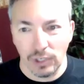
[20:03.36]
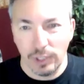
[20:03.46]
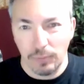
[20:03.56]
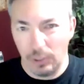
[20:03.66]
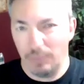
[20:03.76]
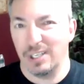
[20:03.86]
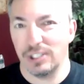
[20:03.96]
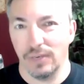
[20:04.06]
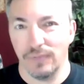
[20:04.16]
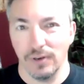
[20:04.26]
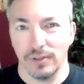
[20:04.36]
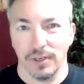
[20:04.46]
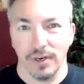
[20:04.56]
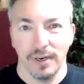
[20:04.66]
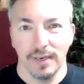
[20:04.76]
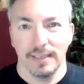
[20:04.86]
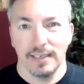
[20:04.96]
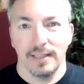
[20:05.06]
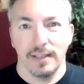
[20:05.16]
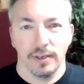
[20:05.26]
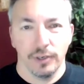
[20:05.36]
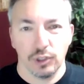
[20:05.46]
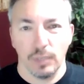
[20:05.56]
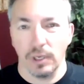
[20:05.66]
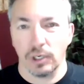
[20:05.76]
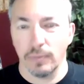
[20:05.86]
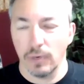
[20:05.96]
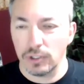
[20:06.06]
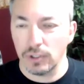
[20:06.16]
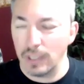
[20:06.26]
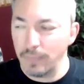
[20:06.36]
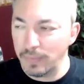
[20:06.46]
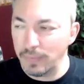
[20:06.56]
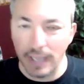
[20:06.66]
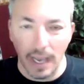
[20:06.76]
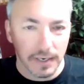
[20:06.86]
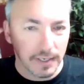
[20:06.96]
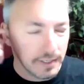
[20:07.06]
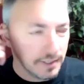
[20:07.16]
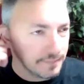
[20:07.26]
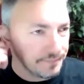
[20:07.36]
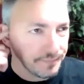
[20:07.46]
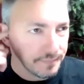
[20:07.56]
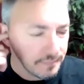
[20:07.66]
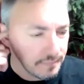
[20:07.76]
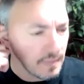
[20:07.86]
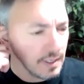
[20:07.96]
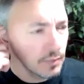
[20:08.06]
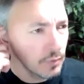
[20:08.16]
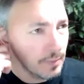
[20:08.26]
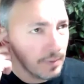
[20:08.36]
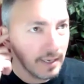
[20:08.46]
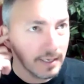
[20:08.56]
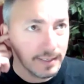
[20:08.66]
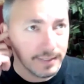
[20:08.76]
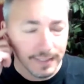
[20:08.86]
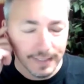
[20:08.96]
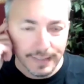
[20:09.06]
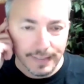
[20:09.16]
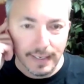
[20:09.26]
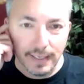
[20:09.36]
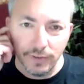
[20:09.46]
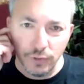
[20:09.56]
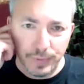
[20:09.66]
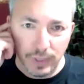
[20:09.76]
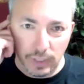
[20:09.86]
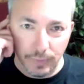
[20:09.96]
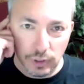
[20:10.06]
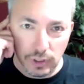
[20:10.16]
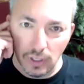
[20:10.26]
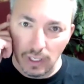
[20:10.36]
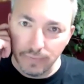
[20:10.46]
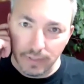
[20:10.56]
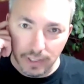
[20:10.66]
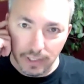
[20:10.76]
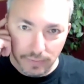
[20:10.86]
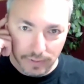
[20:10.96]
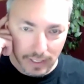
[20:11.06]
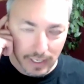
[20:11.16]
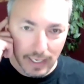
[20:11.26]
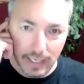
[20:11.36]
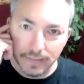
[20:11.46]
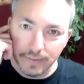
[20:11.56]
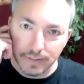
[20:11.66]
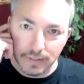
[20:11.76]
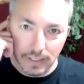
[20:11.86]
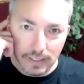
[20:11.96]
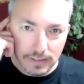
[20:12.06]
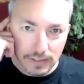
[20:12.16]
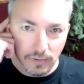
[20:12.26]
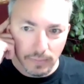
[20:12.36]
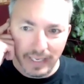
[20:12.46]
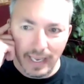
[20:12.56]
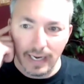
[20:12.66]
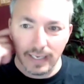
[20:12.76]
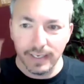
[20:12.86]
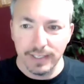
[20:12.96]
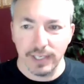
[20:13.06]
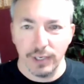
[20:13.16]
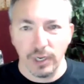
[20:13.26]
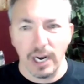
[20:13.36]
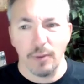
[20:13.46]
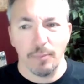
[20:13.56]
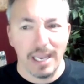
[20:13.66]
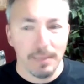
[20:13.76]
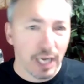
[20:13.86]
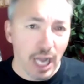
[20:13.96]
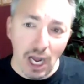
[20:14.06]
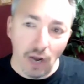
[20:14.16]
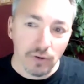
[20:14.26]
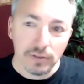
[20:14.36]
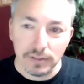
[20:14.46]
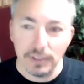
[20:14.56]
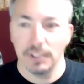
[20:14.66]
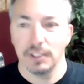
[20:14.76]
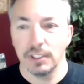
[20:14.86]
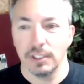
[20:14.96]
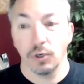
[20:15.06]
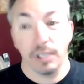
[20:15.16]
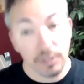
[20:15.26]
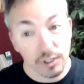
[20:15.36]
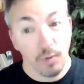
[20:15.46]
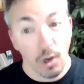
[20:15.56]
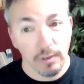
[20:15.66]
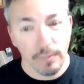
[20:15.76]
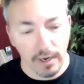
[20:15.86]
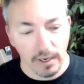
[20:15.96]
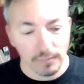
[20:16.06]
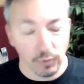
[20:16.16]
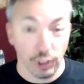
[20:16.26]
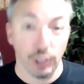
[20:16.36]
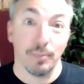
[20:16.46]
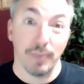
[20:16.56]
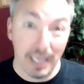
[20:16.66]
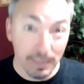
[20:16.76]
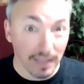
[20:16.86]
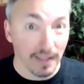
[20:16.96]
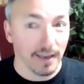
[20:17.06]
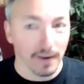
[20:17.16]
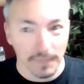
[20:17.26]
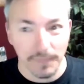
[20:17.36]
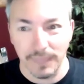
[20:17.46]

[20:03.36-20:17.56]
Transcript: going to put myself out there and there used to be a commercial. I'm up in Canada here, in Winnipeg, and and there used to be a commercial on with a with a guy with a, uh, you know a mechanic, and he'd say, "You can either pay me now, you know, get the small repair, or you're going to pay me later,